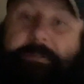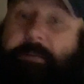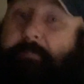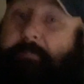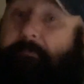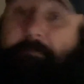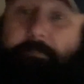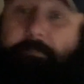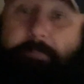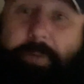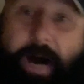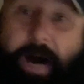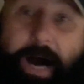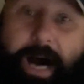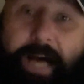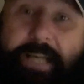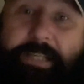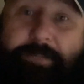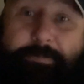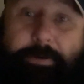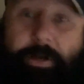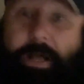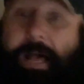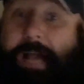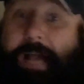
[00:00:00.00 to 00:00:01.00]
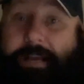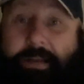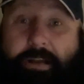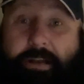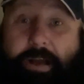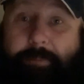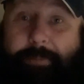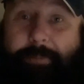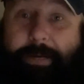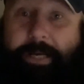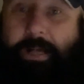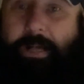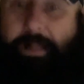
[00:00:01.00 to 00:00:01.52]
and possible
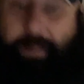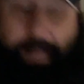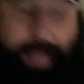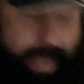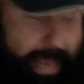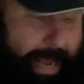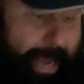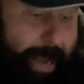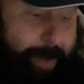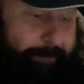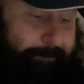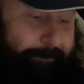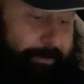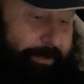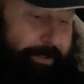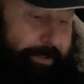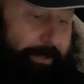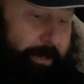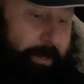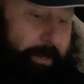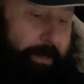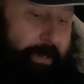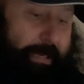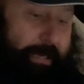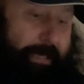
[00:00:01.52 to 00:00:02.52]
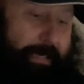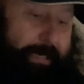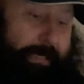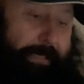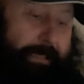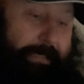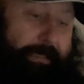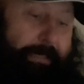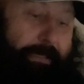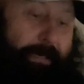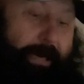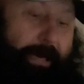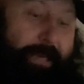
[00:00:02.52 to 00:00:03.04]
economic collapse,
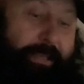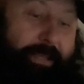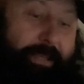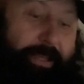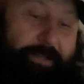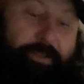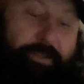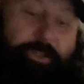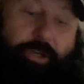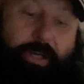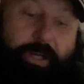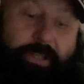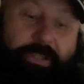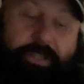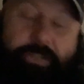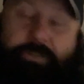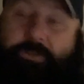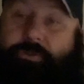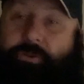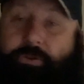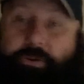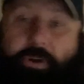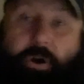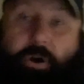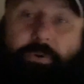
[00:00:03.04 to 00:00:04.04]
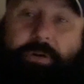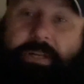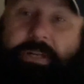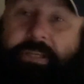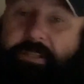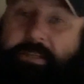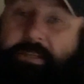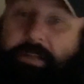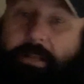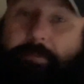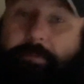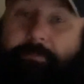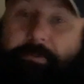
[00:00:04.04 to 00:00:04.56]
I think Justin Trudeau and
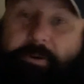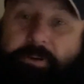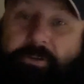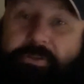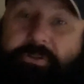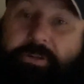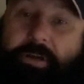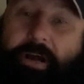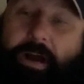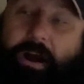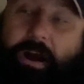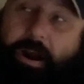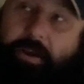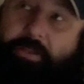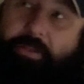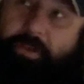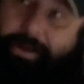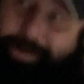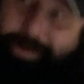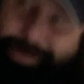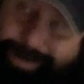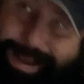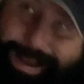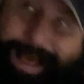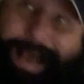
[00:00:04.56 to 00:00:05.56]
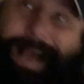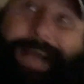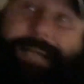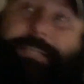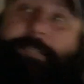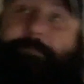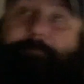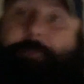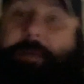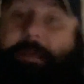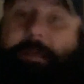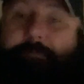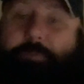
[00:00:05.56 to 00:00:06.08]
his Liberals are the
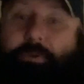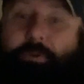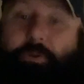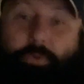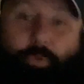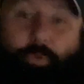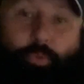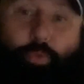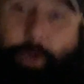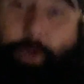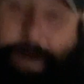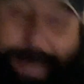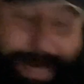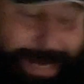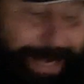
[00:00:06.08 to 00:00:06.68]
last people we